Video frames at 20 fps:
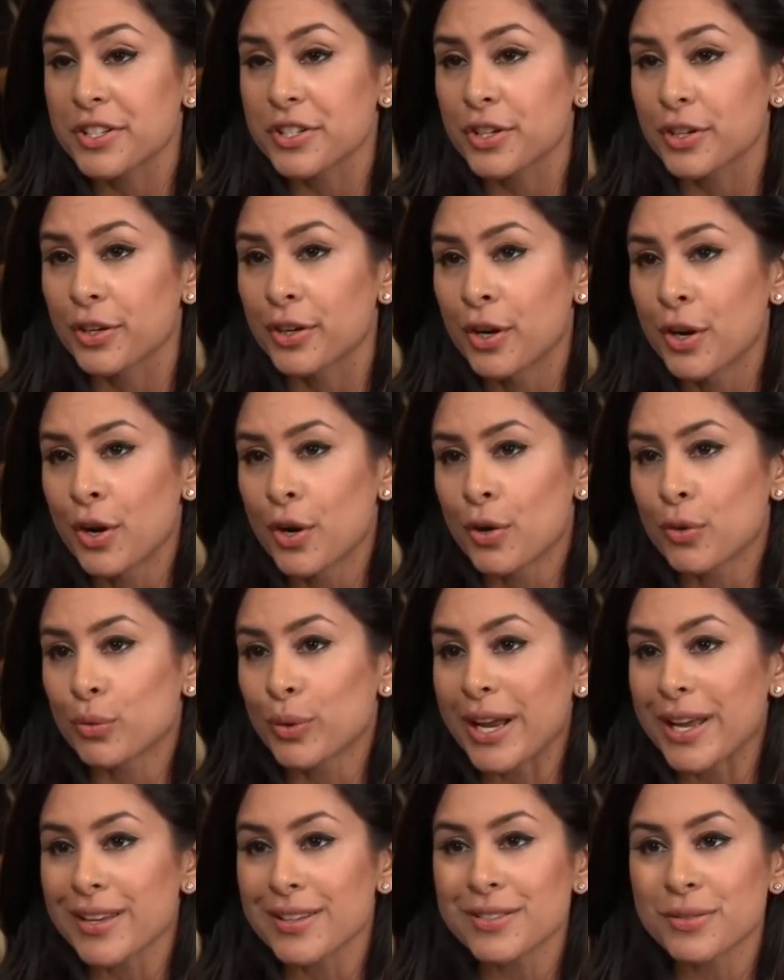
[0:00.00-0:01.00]
to
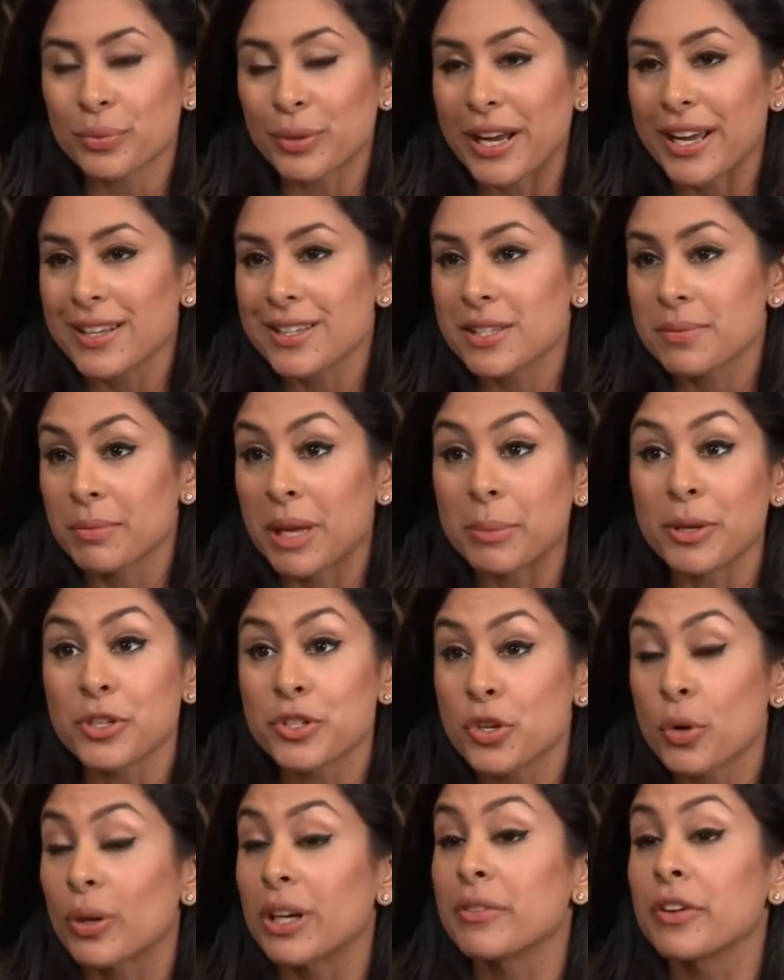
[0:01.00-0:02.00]
raise rates maybe
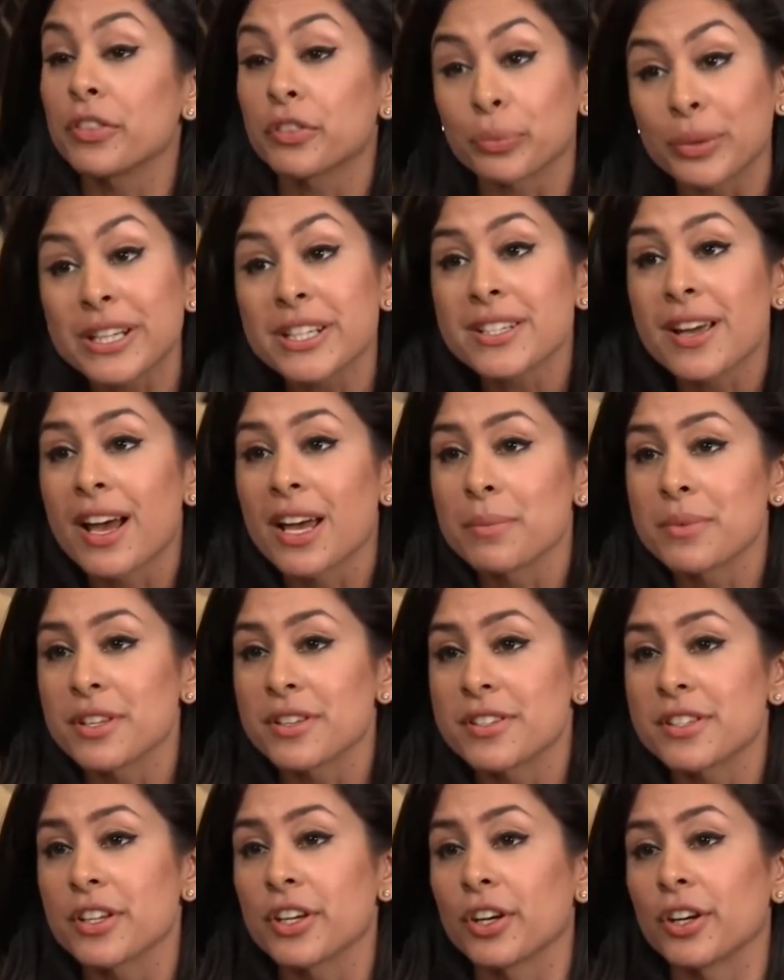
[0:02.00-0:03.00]
two or even three times this
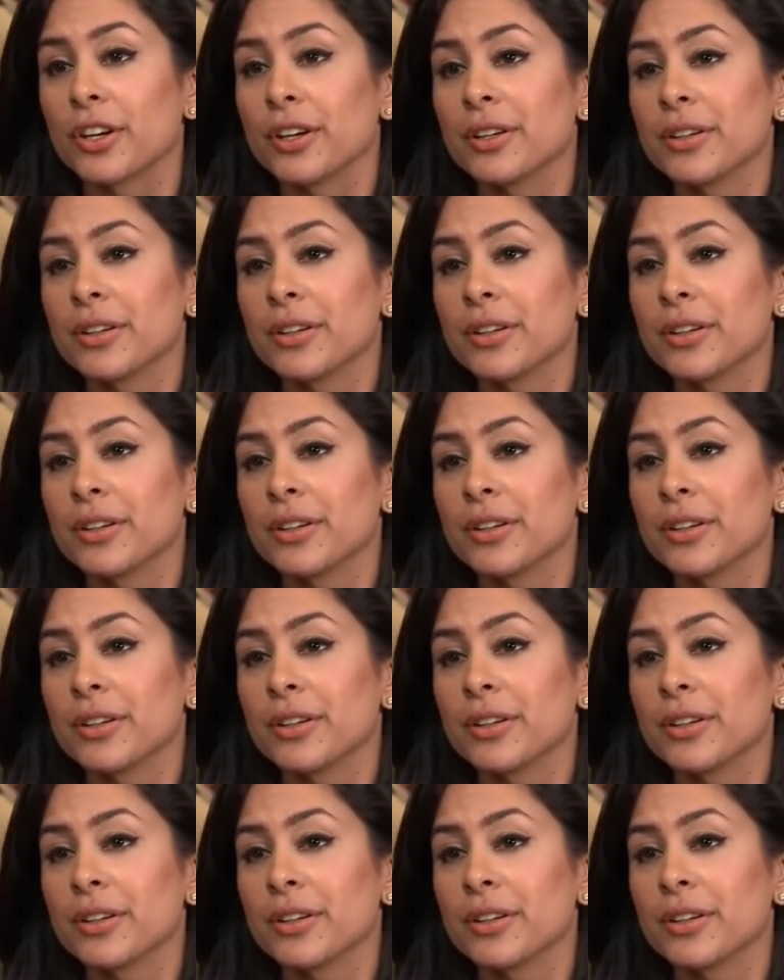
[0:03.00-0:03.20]
I year? I think